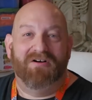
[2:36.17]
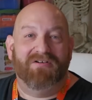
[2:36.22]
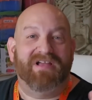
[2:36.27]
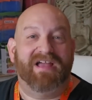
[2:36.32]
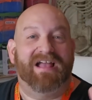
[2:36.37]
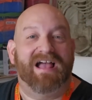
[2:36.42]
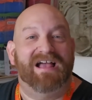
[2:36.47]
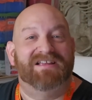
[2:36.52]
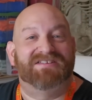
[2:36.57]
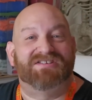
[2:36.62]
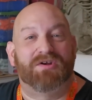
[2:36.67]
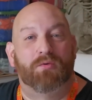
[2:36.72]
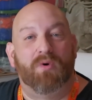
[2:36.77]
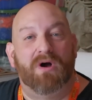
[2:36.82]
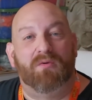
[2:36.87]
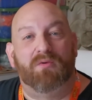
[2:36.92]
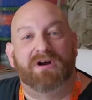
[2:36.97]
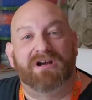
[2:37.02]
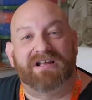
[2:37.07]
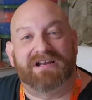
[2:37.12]
Okay, guys, so
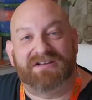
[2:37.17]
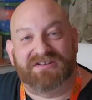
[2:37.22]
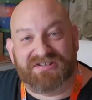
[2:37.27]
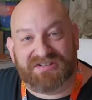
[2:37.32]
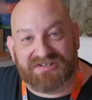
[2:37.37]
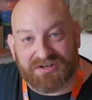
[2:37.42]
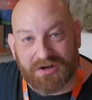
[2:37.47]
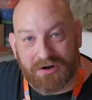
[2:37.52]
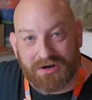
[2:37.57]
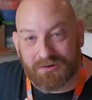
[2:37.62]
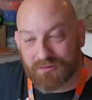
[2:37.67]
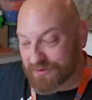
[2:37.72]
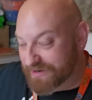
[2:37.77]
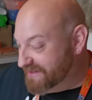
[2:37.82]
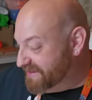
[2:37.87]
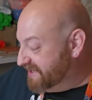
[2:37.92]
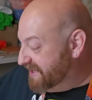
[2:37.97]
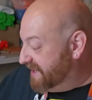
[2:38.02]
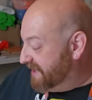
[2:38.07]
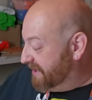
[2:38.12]
what we're going to start
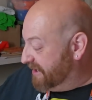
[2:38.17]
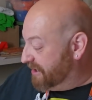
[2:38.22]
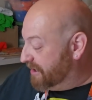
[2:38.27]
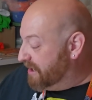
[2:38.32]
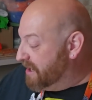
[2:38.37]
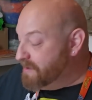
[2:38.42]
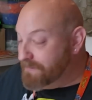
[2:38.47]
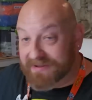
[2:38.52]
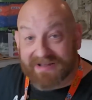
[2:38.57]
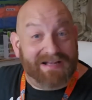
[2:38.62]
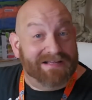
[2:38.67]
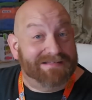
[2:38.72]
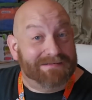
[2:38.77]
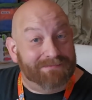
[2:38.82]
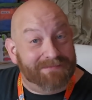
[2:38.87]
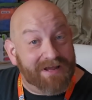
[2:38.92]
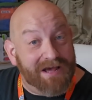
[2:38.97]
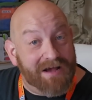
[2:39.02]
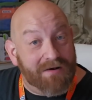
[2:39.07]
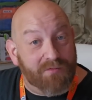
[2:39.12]
with here, because
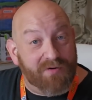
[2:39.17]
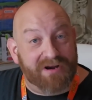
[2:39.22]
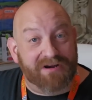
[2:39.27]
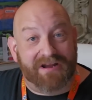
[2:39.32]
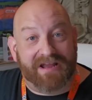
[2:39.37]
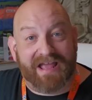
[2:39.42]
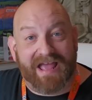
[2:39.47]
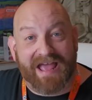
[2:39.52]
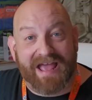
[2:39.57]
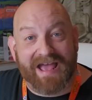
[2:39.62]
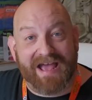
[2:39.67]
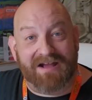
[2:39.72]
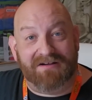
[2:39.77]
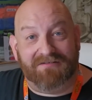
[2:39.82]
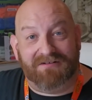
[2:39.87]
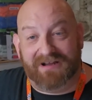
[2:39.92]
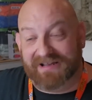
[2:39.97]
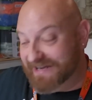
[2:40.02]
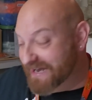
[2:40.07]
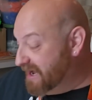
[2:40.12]
I'm not wearing a hat
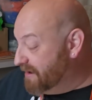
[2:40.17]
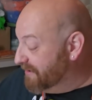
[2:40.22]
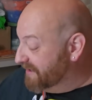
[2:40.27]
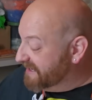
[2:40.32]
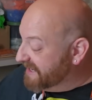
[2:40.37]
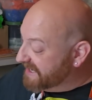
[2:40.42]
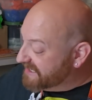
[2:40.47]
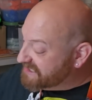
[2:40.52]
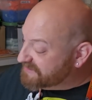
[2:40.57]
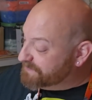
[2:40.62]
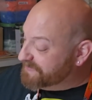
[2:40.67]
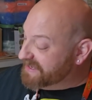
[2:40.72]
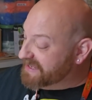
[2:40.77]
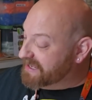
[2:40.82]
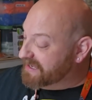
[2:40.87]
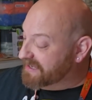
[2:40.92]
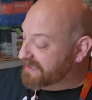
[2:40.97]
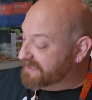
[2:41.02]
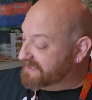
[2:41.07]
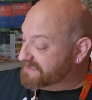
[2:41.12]
right now, and that's
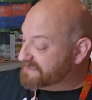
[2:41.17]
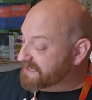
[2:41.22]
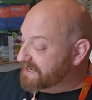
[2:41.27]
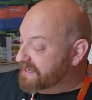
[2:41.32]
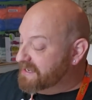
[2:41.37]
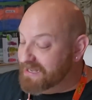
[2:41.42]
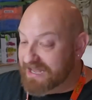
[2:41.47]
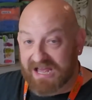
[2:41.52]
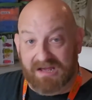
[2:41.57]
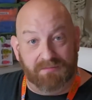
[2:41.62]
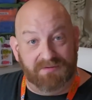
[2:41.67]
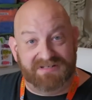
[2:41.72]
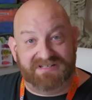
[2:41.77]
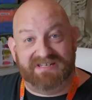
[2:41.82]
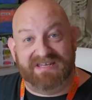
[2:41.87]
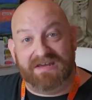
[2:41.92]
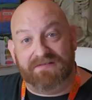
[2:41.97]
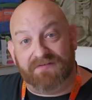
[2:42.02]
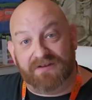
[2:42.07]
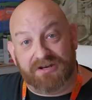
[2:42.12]
because I was
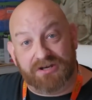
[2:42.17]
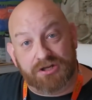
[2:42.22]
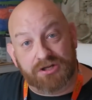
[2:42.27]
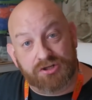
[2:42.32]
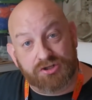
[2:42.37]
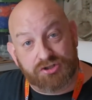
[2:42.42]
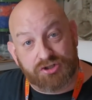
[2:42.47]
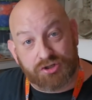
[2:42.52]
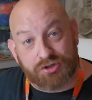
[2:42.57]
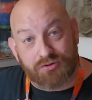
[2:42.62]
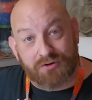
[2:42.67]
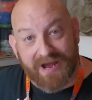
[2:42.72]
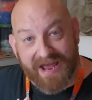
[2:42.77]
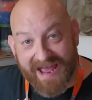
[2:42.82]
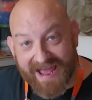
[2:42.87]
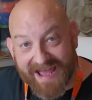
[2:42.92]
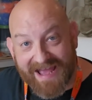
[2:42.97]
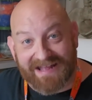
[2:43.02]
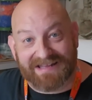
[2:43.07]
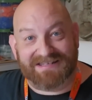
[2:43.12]
given two
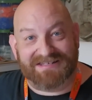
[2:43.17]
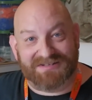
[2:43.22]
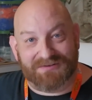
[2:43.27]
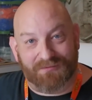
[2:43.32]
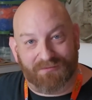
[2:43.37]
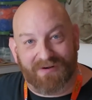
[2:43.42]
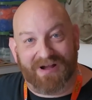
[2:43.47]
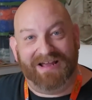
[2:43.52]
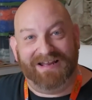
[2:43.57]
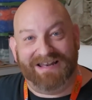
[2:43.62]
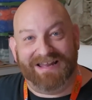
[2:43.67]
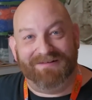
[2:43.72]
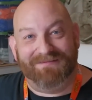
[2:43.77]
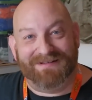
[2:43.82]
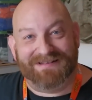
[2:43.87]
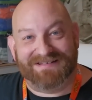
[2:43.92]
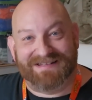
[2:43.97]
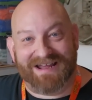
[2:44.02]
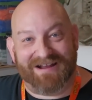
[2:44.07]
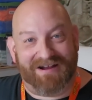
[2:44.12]
hats while I
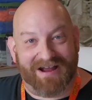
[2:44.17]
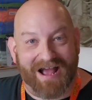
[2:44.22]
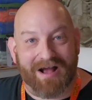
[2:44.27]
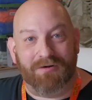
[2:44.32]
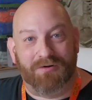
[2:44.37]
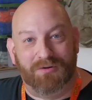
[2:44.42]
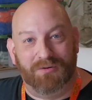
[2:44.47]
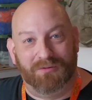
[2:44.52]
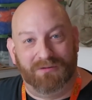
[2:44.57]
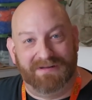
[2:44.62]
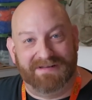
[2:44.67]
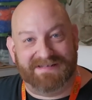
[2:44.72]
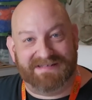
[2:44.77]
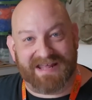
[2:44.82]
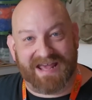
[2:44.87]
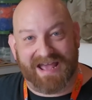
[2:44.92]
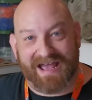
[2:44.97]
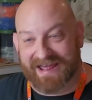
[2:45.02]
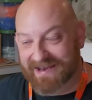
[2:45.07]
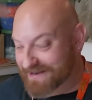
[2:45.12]
was there. How cool is
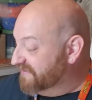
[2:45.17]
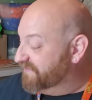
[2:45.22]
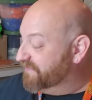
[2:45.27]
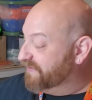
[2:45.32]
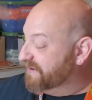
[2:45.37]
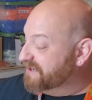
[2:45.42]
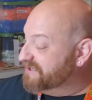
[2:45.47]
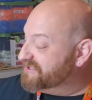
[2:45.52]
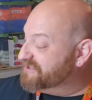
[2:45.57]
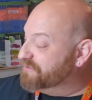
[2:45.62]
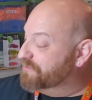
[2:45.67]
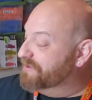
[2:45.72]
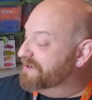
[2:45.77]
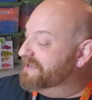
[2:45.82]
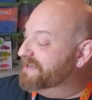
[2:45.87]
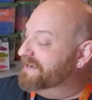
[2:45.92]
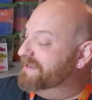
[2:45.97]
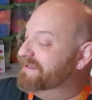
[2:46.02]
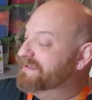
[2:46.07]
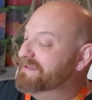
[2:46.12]
that? The first
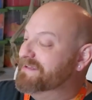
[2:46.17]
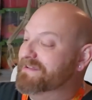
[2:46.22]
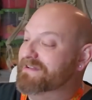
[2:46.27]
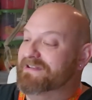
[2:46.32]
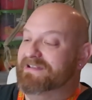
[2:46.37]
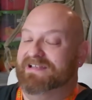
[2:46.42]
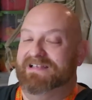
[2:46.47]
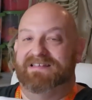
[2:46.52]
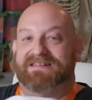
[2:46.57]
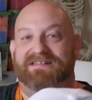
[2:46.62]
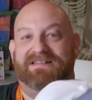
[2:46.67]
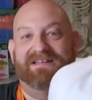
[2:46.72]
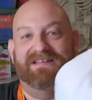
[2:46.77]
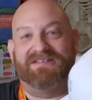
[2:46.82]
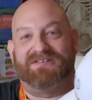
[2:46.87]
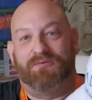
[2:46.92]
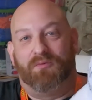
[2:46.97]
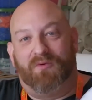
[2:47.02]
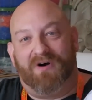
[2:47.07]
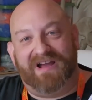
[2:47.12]
one is
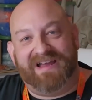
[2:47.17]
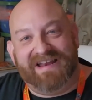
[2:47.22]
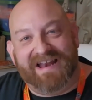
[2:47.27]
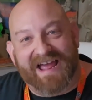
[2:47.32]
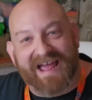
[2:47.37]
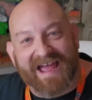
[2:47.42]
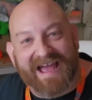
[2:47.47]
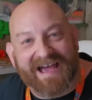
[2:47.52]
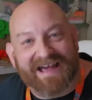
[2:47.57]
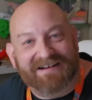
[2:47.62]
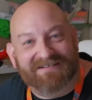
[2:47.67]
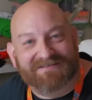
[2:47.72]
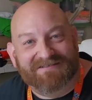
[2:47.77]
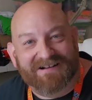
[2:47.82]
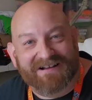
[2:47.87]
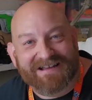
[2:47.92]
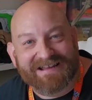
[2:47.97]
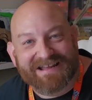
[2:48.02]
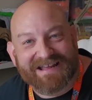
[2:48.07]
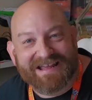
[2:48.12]
this white hat
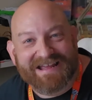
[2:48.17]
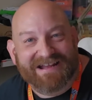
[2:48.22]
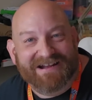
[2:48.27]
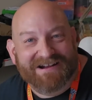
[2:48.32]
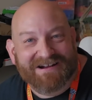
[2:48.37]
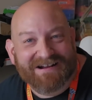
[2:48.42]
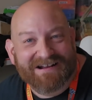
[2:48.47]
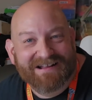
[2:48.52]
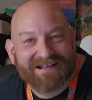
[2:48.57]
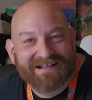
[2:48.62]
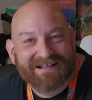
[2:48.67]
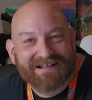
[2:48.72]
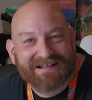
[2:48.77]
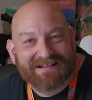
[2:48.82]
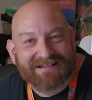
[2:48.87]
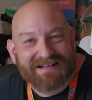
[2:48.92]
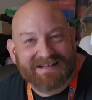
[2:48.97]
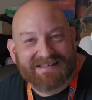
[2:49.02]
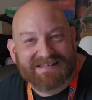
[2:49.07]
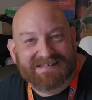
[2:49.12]
right here
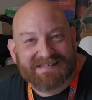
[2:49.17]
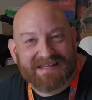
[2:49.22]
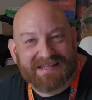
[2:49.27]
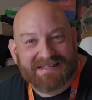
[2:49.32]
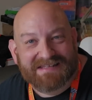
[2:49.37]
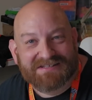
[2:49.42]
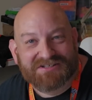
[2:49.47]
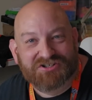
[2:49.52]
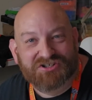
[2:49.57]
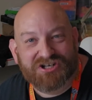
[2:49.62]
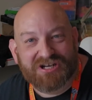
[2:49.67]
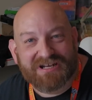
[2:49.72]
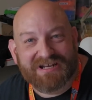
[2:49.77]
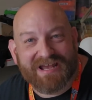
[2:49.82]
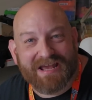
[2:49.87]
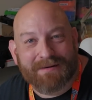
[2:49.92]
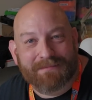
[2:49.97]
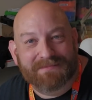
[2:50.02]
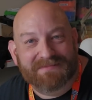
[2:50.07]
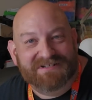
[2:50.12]
that says
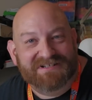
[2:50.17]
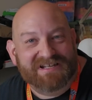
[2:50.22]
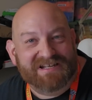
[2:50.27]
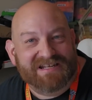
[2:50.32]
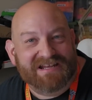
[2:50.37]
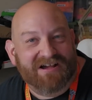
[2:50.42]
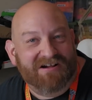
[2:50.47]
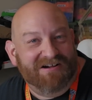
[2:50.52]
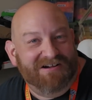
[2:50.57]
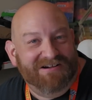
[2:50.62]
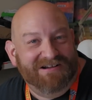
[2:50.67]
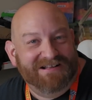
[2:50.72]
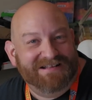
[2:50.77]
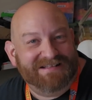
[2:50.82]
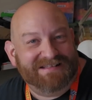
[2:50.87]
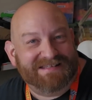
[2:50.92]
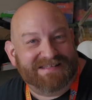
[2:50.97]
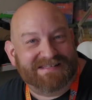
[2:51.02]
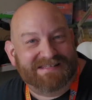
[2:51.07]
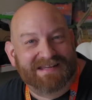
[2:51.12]
GMD
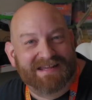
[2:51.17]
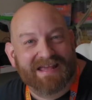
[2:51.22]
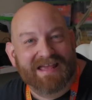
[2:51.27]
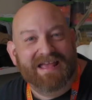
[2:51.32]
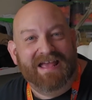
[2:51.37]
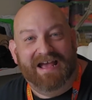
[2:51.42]
Hunts.